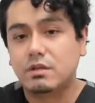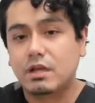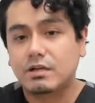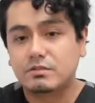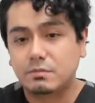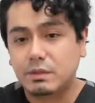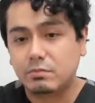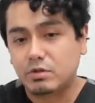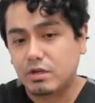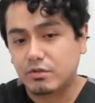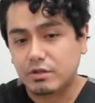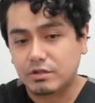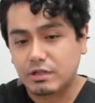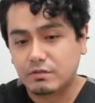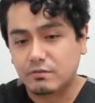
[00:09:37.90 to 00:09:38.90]
to people. And I
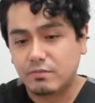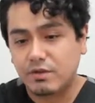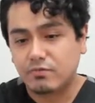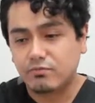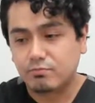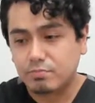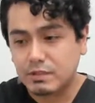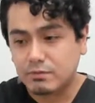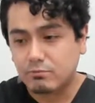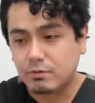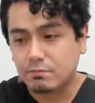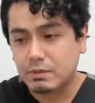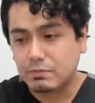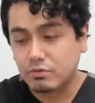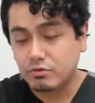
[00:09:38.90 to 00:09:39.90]
think that when
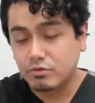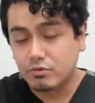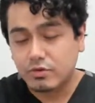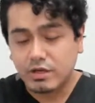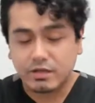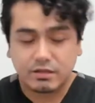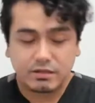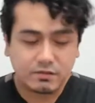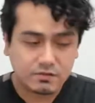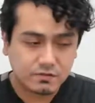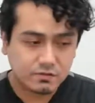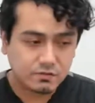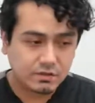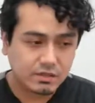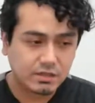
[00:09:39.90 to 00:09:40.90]
people do that, it
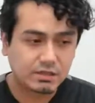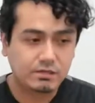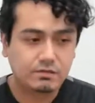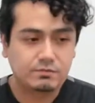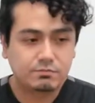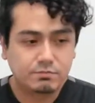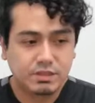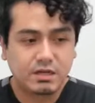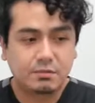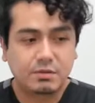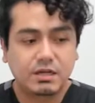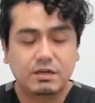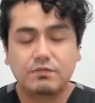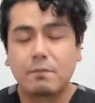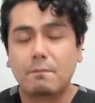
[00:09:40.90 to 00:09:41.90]
can become
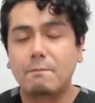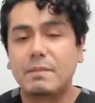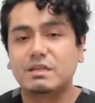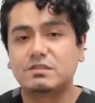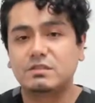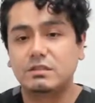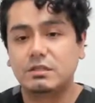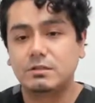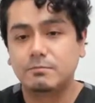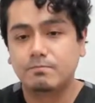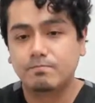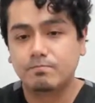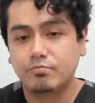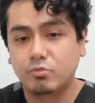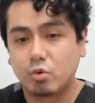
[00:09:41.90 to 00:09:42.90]
kind of a messy
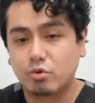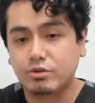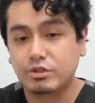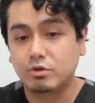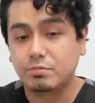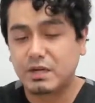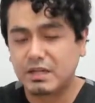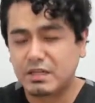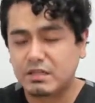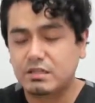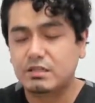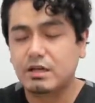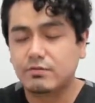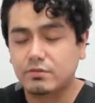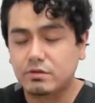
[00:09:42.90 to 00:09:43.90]
ordeal. But I can
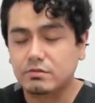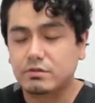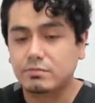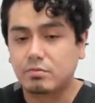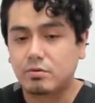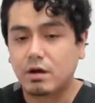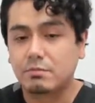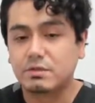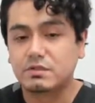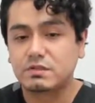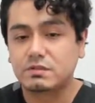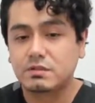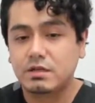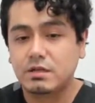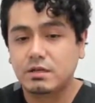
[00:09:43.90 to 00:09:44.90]
definitely
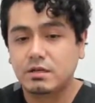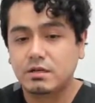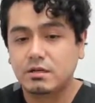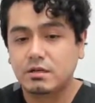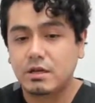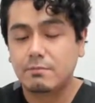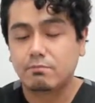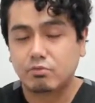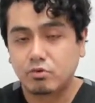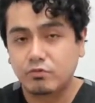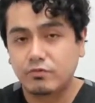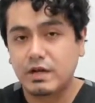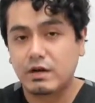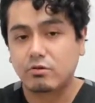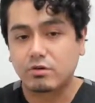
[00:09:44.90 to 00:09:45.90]
promise
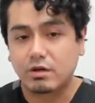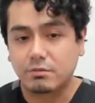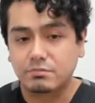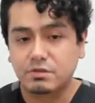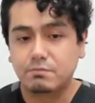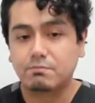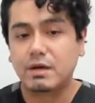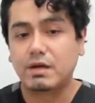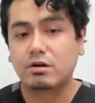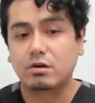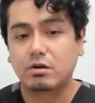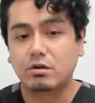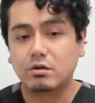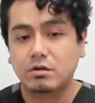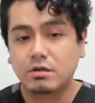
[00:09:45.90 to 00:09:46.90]
improved outcomes and
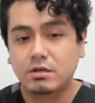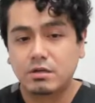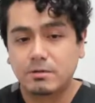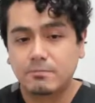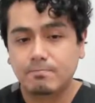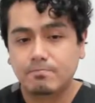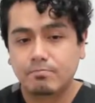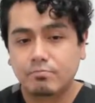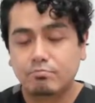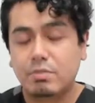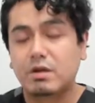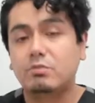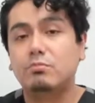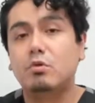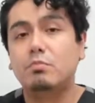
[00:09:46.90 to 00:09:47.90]
better
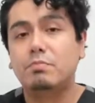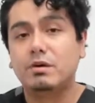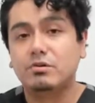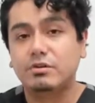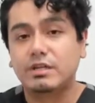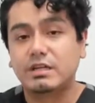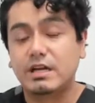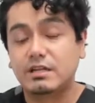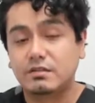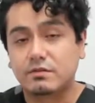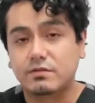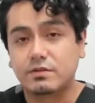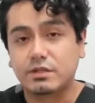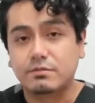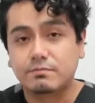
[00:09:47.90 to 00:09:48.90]
mobility and
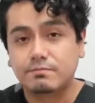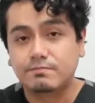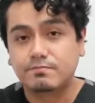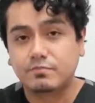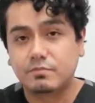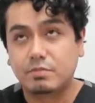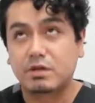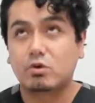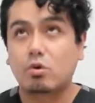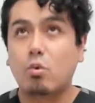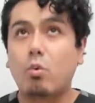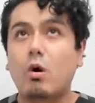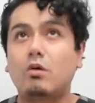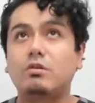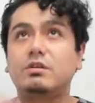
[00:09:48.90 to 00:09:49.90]
activity, better
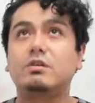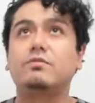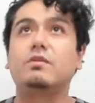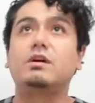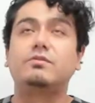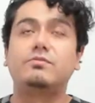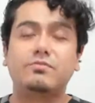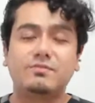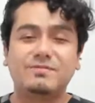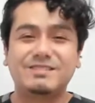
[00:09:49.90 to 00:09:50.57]
quality of life.